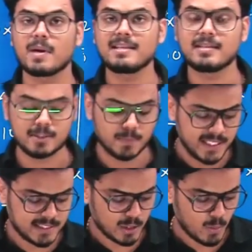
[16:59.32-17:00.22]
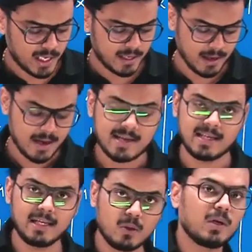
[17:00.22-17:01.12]
minus b square
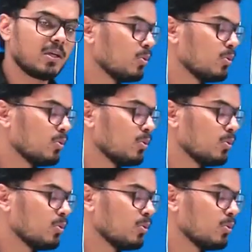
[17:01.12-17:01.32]
equal